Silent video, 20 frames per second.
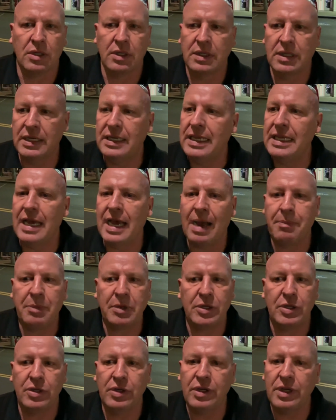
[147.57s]
the, the
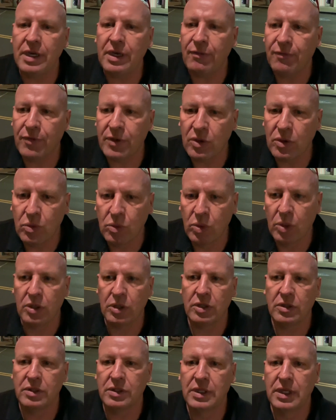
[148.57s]
opportunity for the
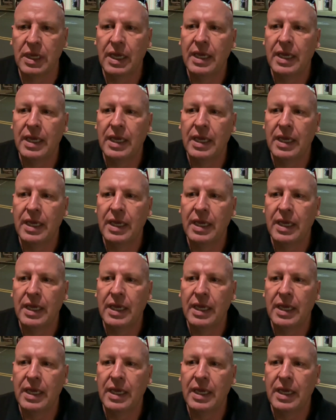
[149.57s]
world